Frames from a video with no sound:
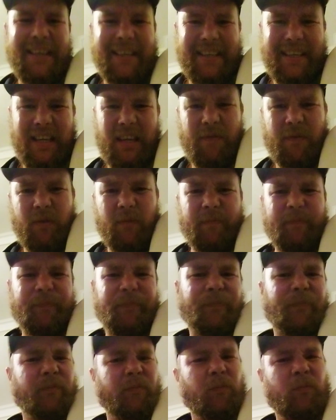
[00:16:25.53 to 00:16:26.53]
even
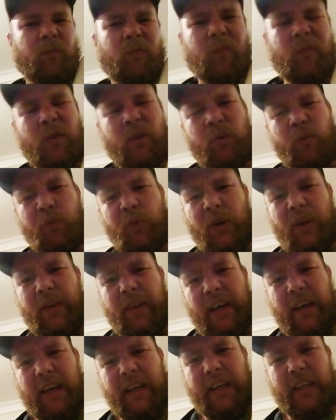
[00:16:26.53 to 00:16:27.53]
with
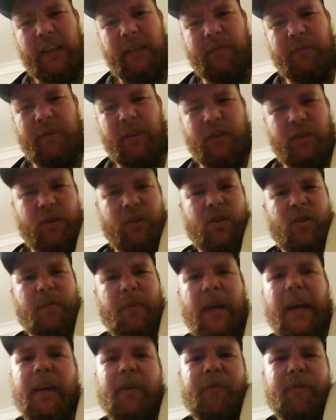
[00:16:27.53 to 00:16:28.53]
a vintage
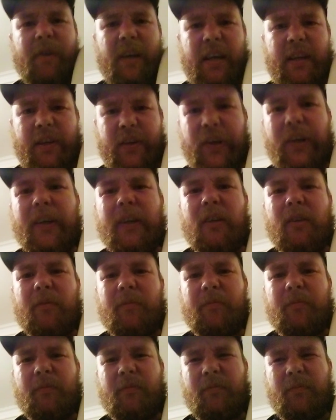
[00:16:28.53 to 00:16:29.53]
spec Fender,
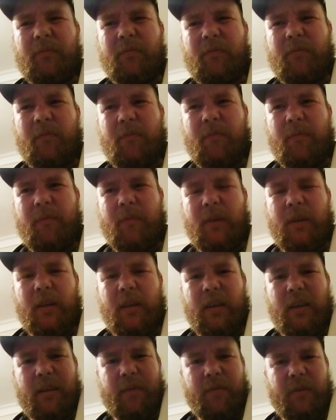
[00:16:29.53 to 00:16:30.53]

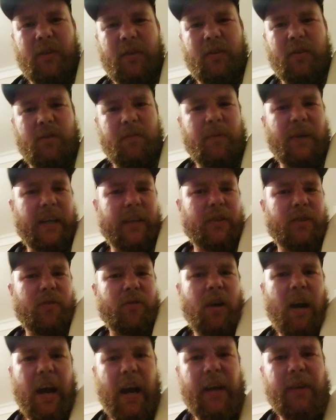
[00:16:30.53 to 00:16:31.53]
a vintage spec
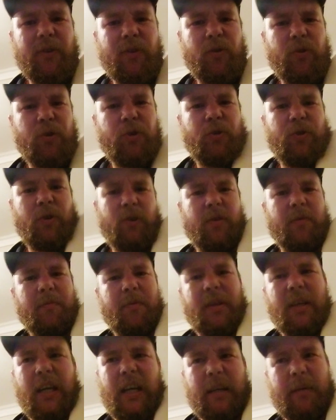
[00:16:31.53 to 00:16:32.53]
Strat, you should
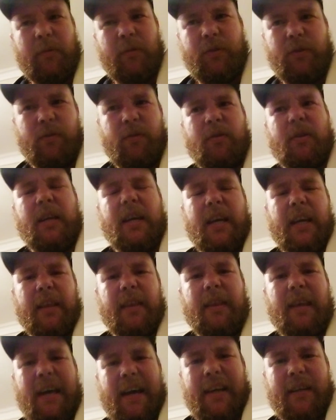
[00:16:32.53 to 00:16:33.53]
be able to
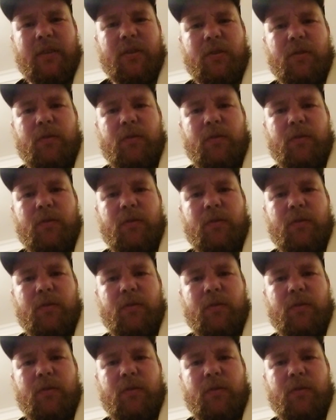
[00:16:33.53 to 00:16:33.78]
get that